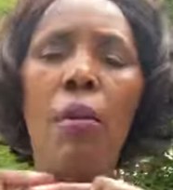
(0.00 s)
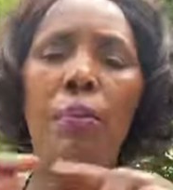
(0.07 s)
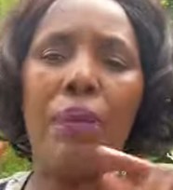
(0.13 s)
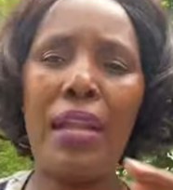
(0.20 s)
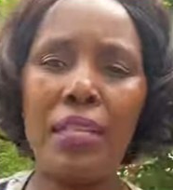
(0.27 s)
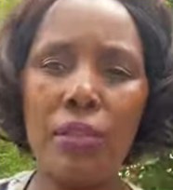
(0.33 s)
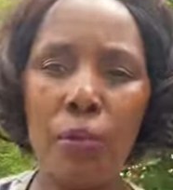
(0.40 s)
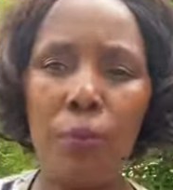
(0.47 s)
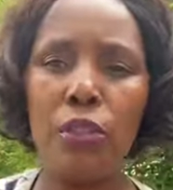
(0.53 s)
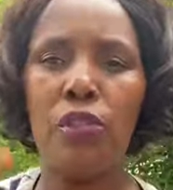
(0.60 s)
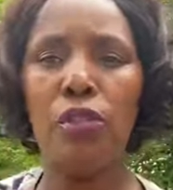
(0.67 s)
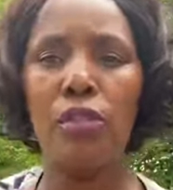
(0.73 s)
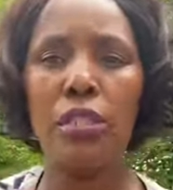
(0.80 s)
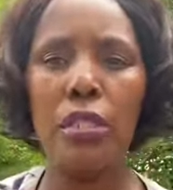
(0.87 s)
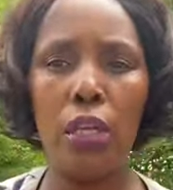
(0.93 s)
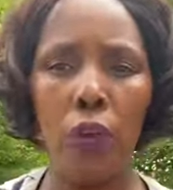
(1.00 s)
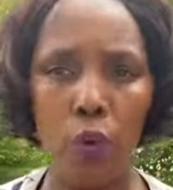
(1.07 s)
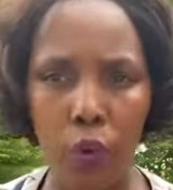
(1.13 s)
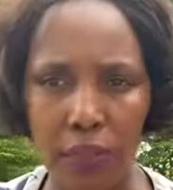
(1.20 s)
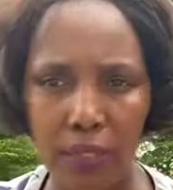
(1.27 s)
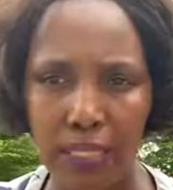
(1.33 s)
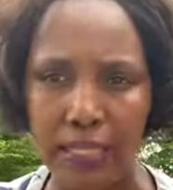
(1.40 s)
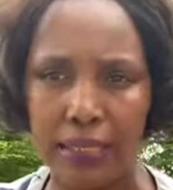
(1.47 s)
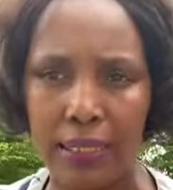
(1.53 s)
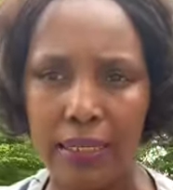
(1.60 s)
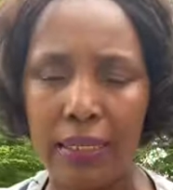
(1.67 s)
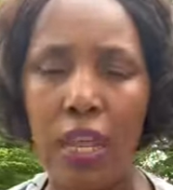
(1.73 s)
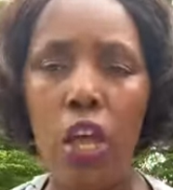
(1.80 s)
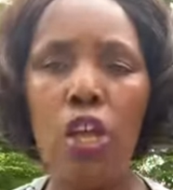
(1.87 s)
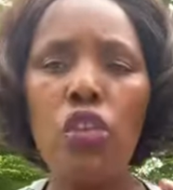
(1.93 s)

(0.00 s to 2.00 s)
plus opportunity equals success.